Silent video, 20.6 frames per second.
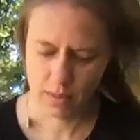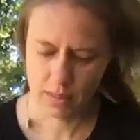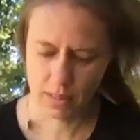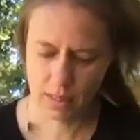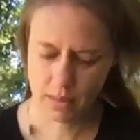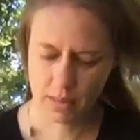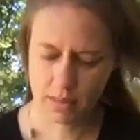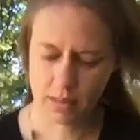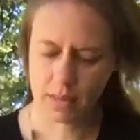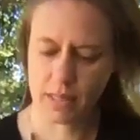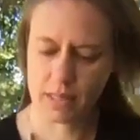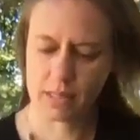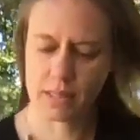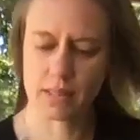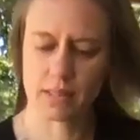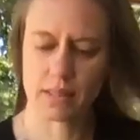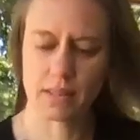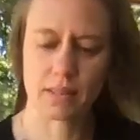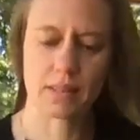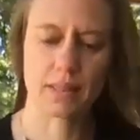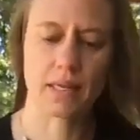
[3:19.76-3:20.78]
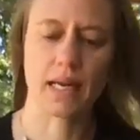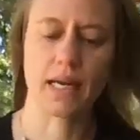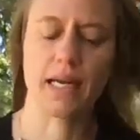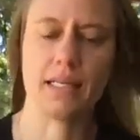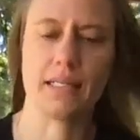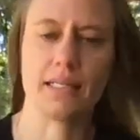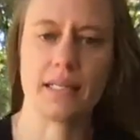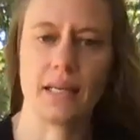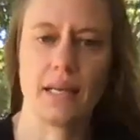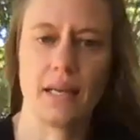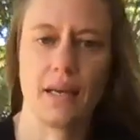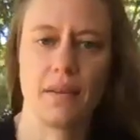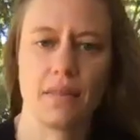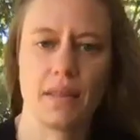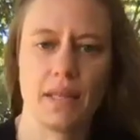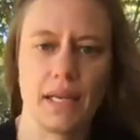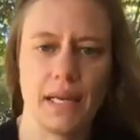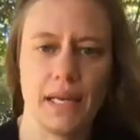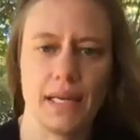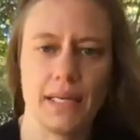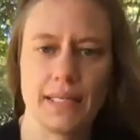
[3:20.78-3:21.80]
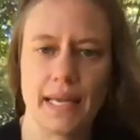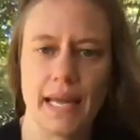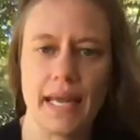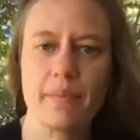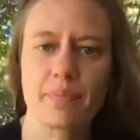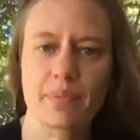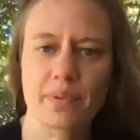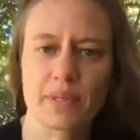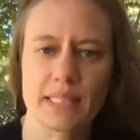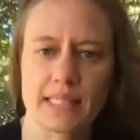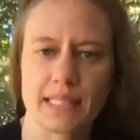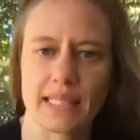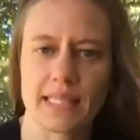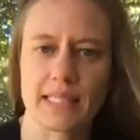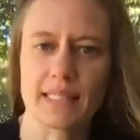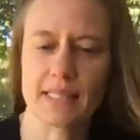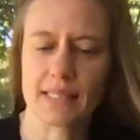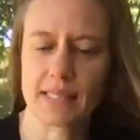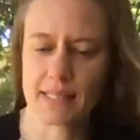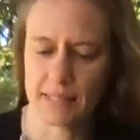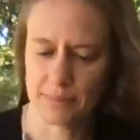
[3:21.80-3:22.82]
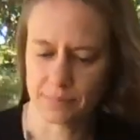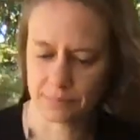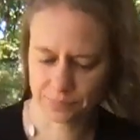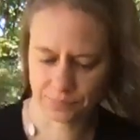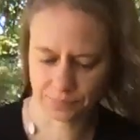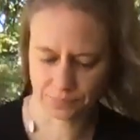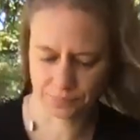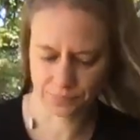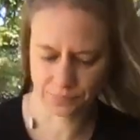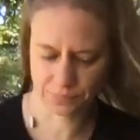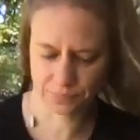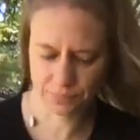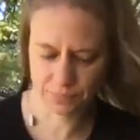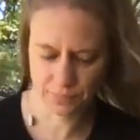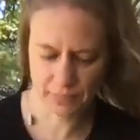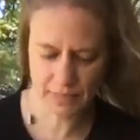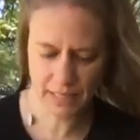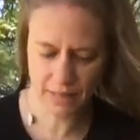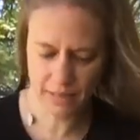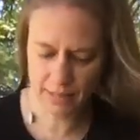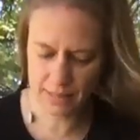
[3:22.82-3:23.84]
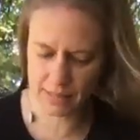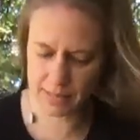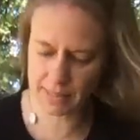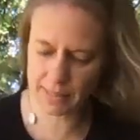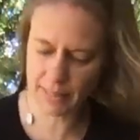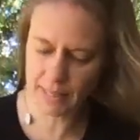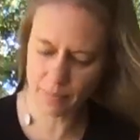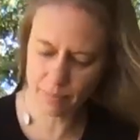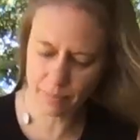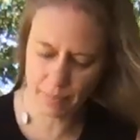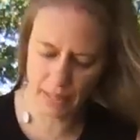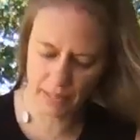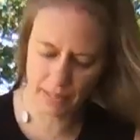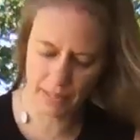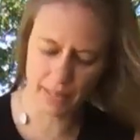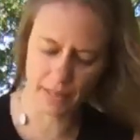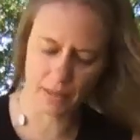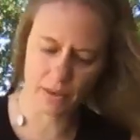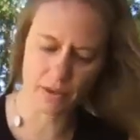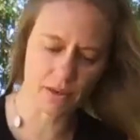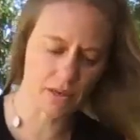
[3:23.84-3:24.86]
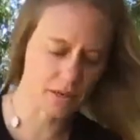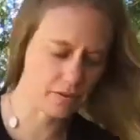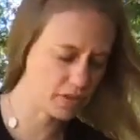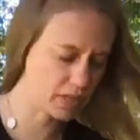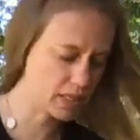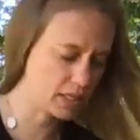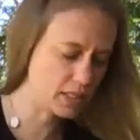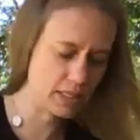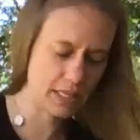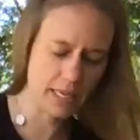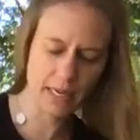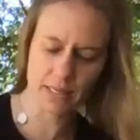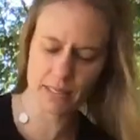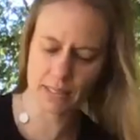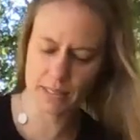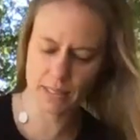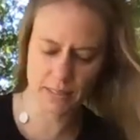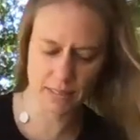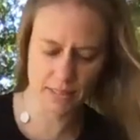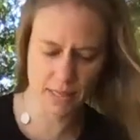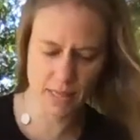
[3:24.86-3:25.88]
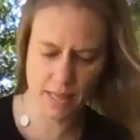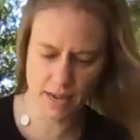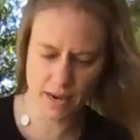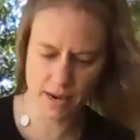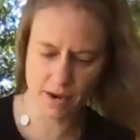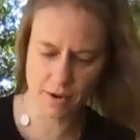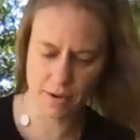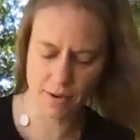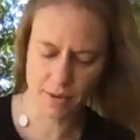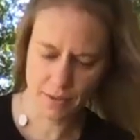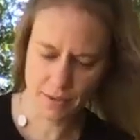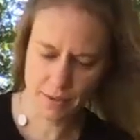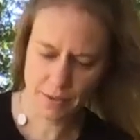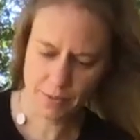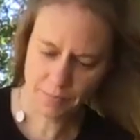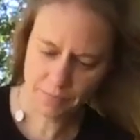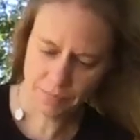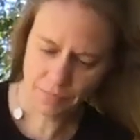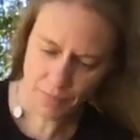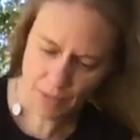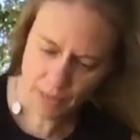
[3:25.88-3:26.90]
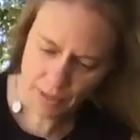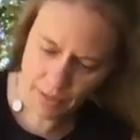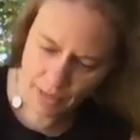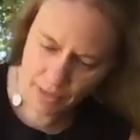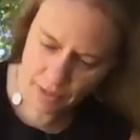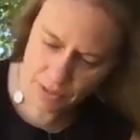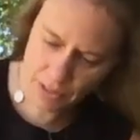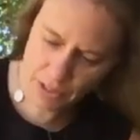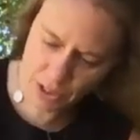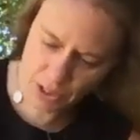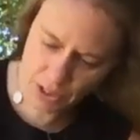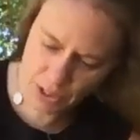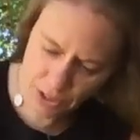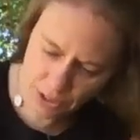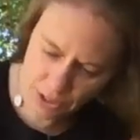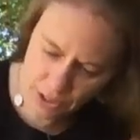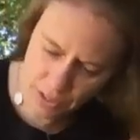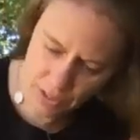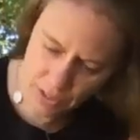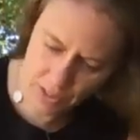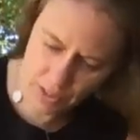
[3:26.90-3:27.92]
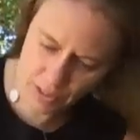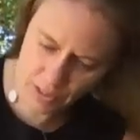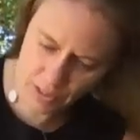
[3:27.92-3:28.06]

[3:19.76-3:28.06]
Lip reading: And this is the side I did the tape resist and the slip, and I carved the text into there. I think I'll just start